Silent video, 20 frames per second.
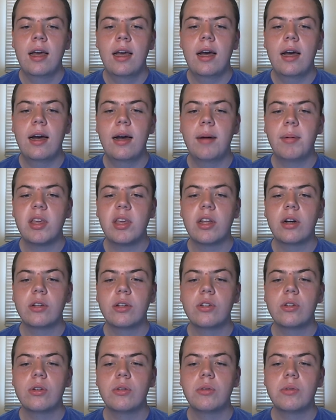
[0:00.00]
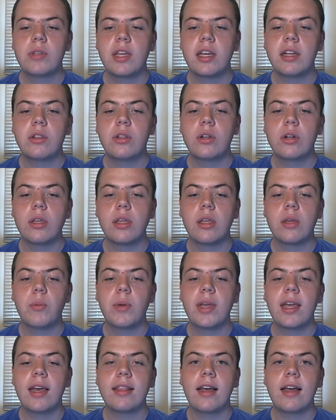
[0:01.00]
And you can also take a look. We
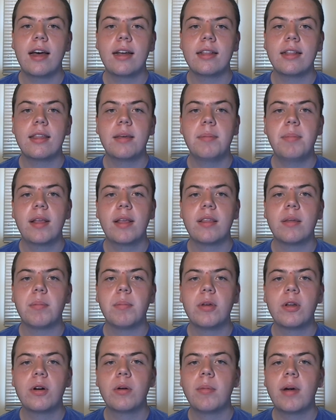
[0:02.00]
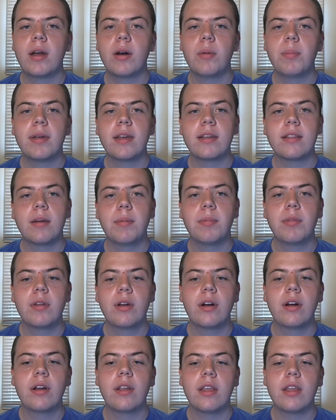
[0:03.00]
got the Hot Tip Bets computer model picks up
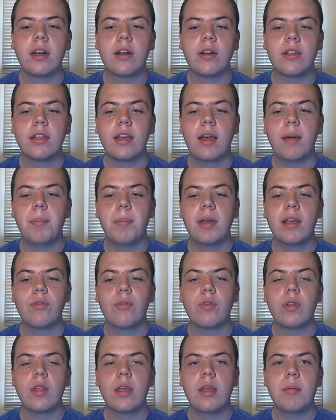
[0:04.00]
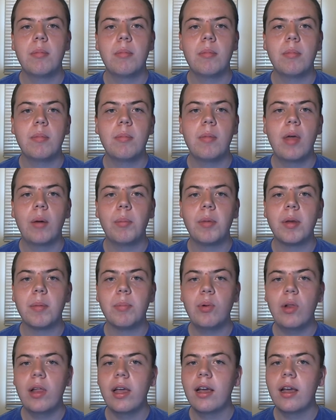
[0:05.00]
there. You know, it's got picks for the MLB
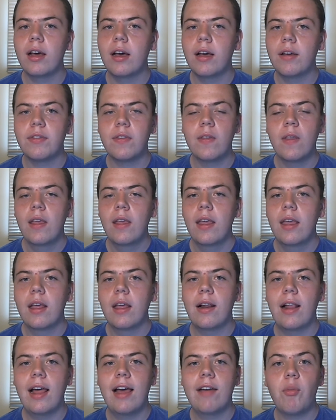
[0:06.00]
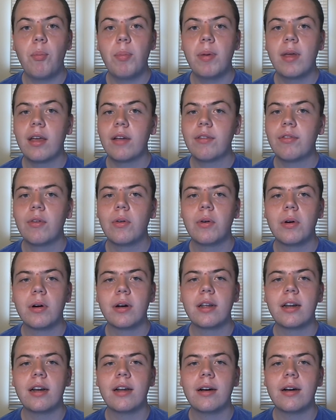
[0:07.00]
playoffs. It'll have a pick for,
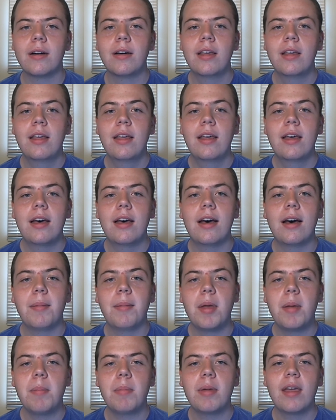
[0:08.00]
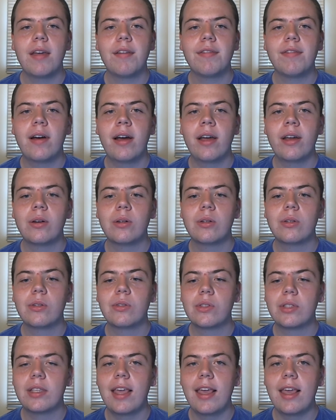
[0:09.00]
you know, NBA
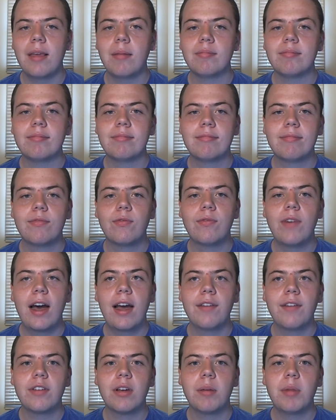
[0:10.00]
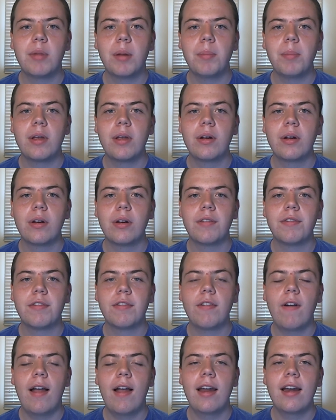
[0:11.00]
Finals Game 5 coming up here on
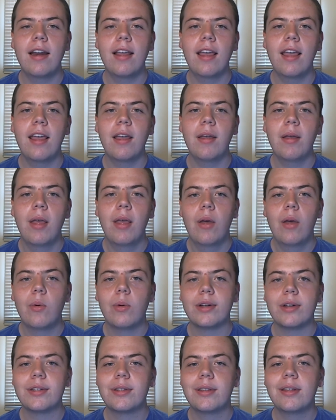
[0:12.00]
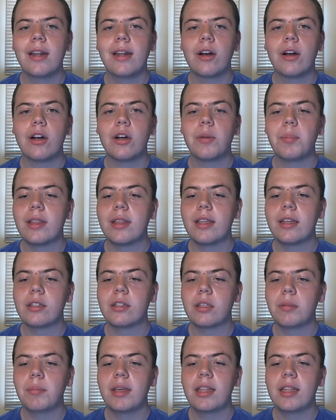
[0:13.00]
Friday, which, you know, could
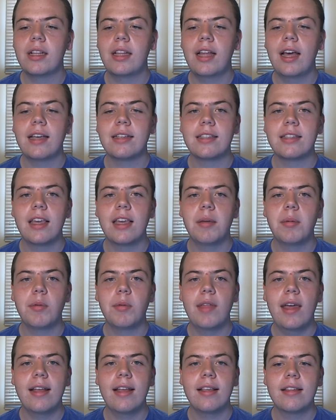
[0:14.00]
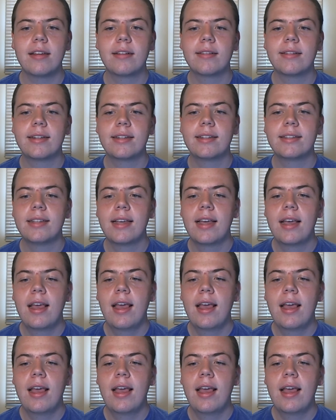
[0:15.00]
potentially be the last game of that series.